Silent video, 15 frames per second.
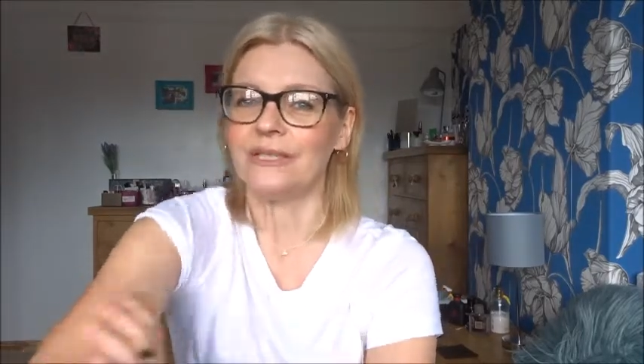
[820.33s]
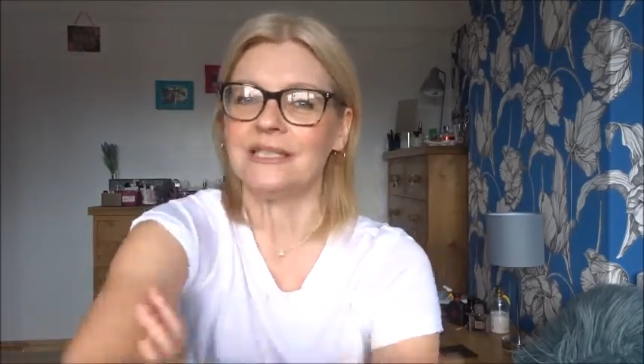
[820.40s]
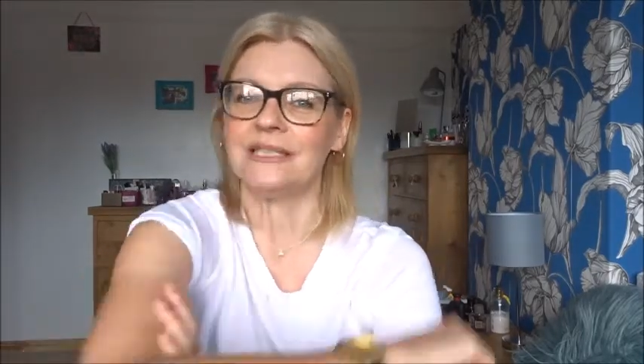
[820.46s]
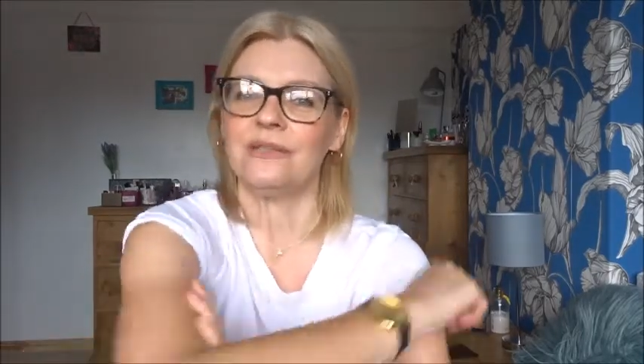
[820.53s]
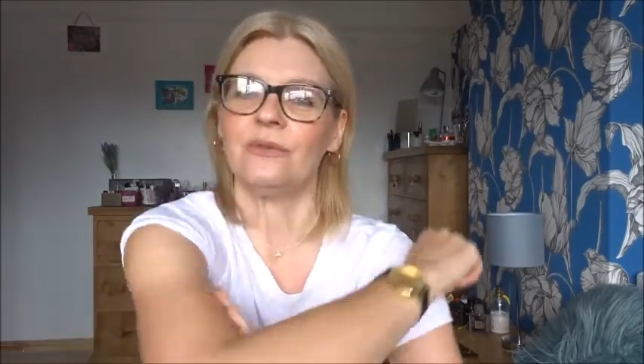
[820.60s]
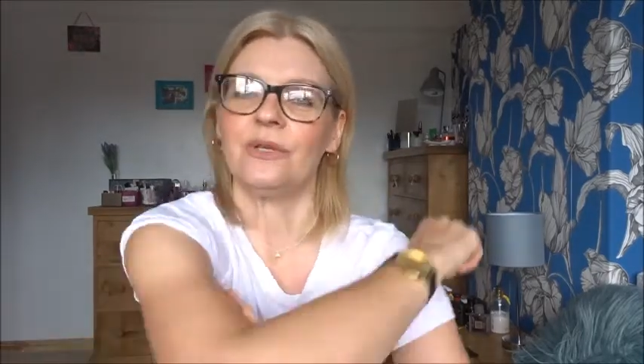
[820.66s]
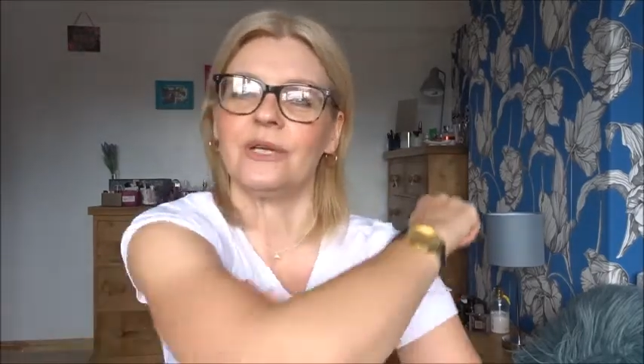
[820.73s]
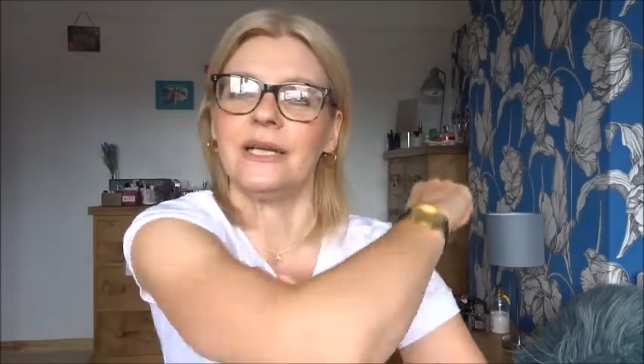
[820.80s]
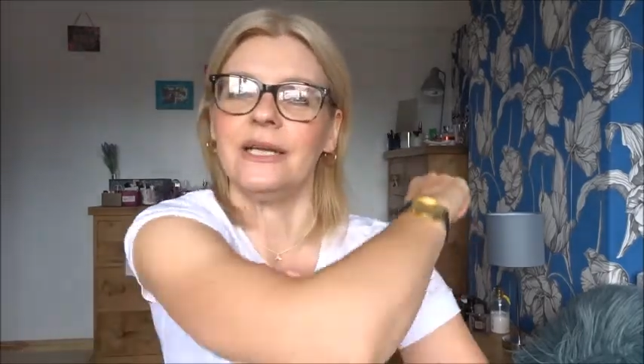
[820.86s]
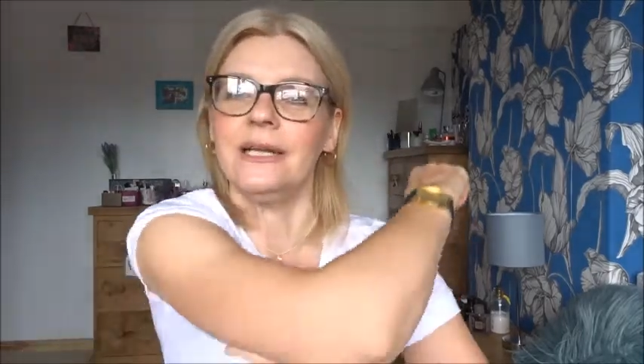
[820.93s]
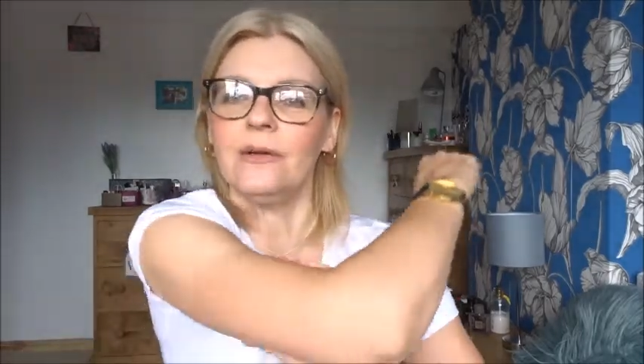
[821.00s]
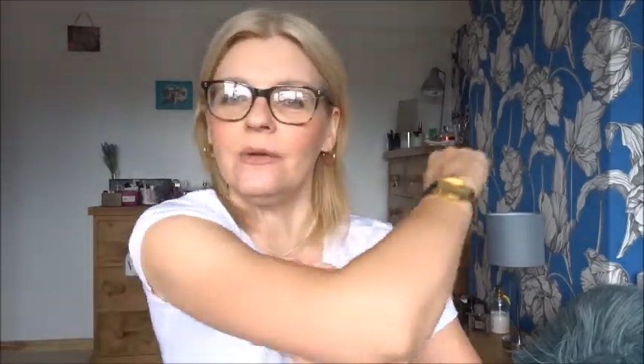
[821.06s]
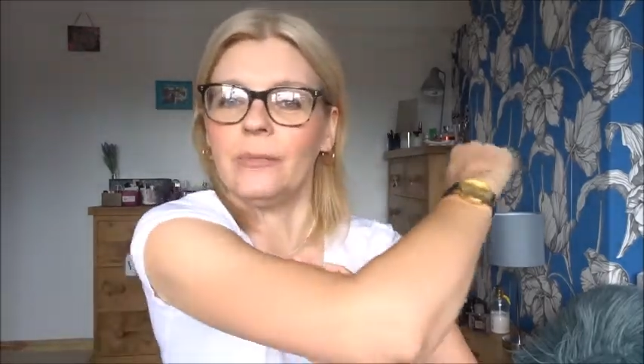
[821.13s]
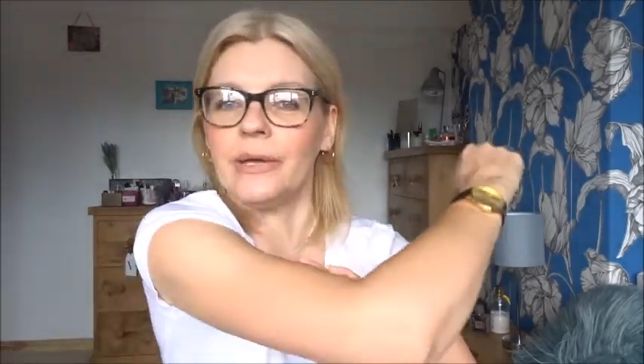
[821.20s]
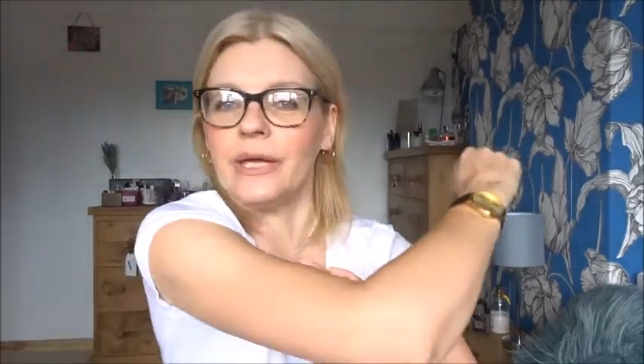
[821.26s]
still look a
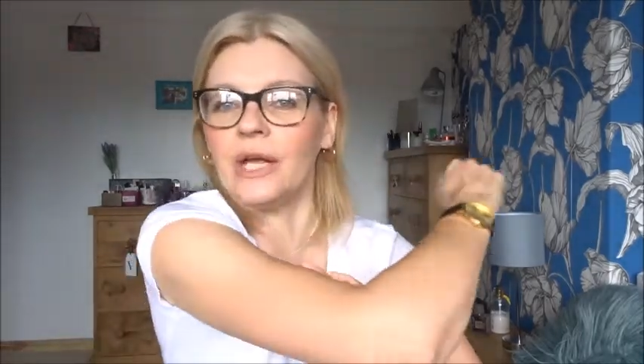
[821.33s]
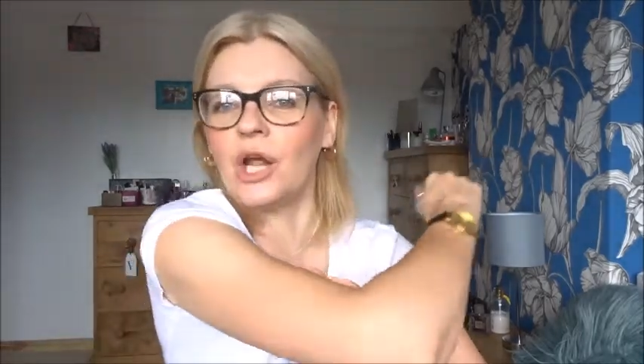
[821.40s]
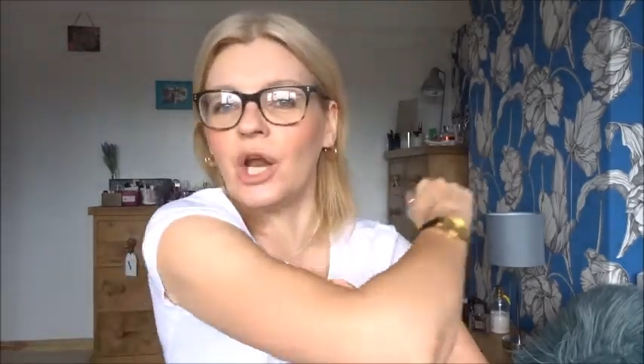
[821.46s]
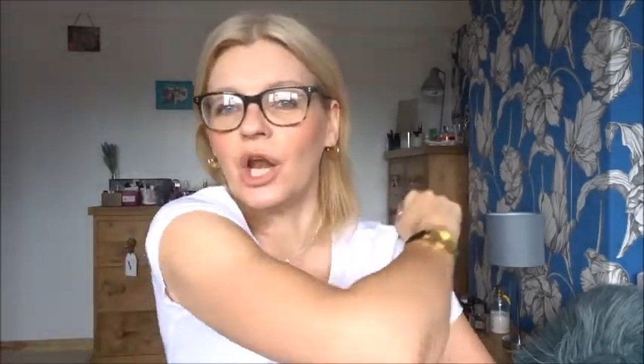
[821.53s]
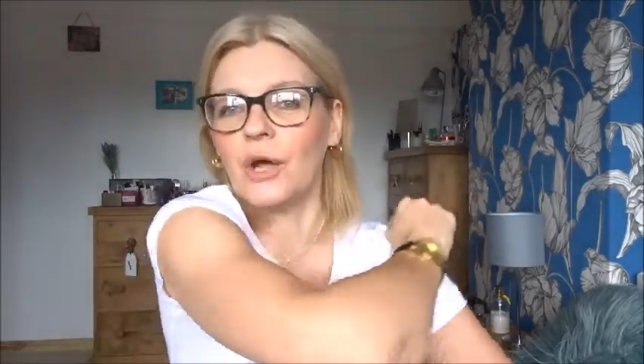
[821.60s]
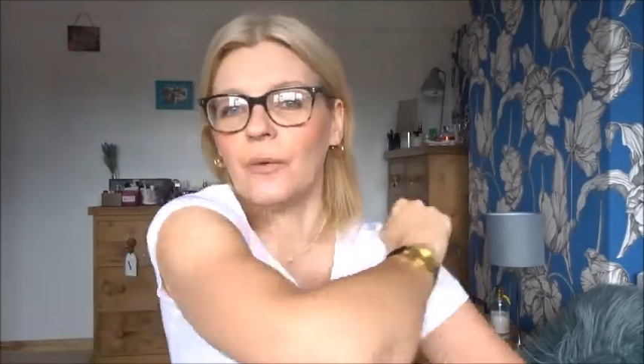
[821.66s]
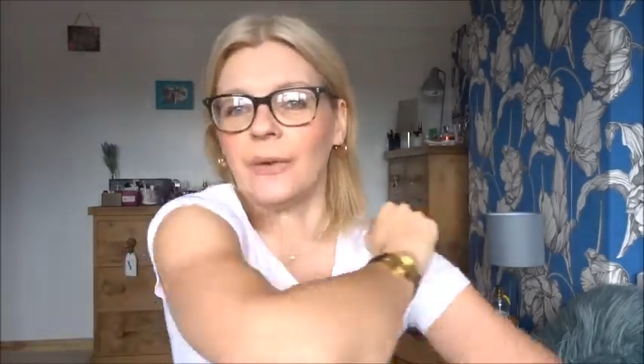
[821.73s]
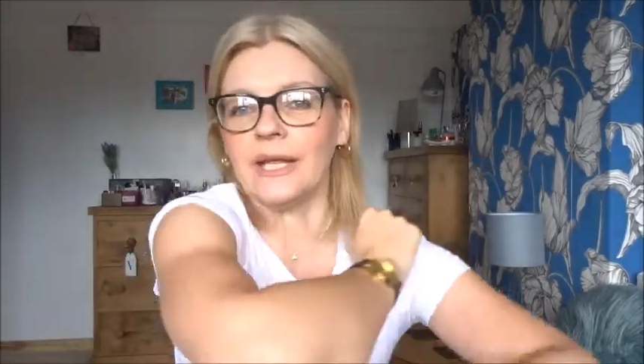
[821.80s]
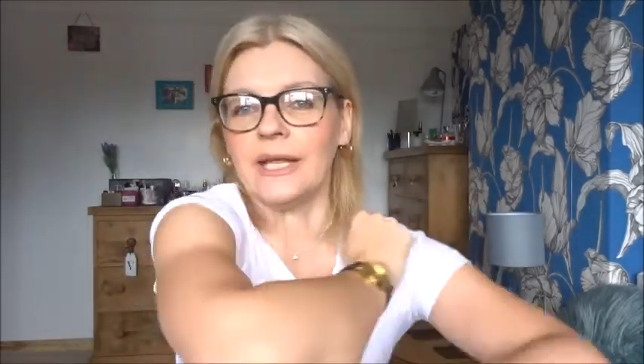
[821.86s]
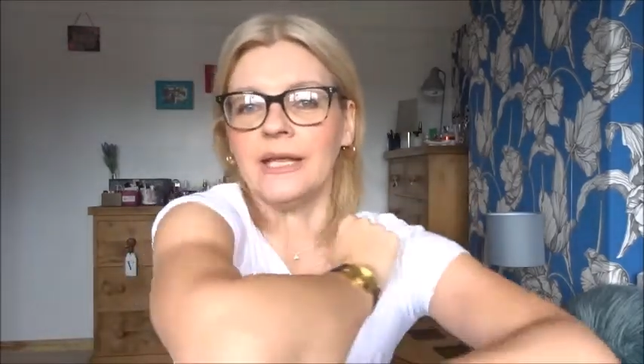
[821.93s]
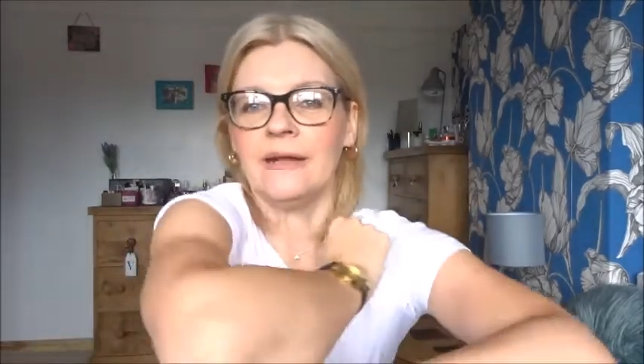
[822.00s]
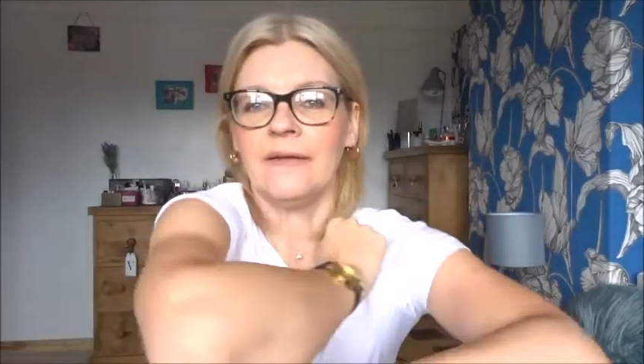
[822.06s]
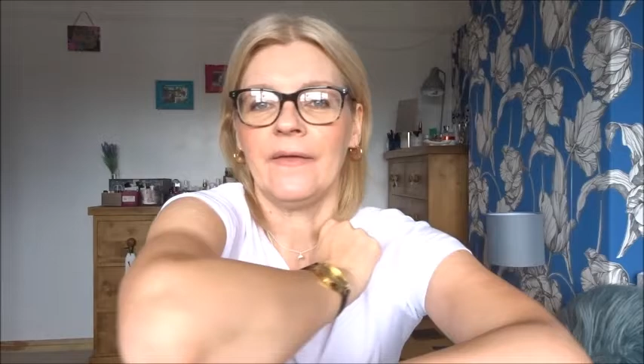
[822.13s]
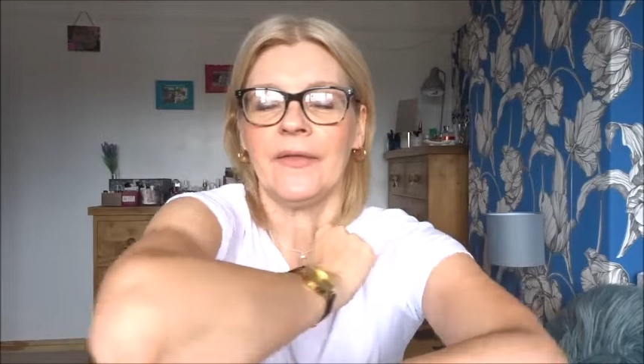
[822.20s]
little bit glowy,